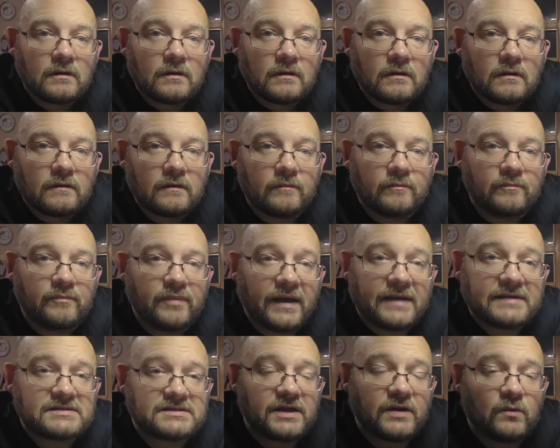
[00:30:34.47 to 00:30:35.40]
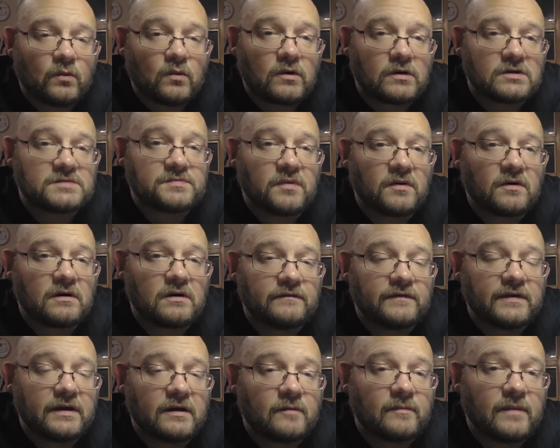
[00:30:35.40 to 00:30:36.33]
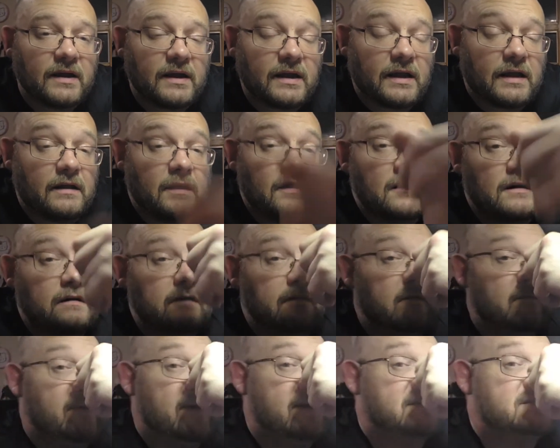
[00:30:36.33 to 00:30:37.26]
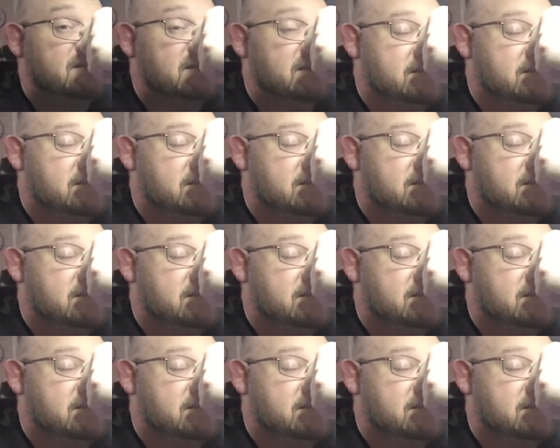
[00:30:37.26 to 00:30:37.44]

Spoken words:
The best and worst part of gear making. The best is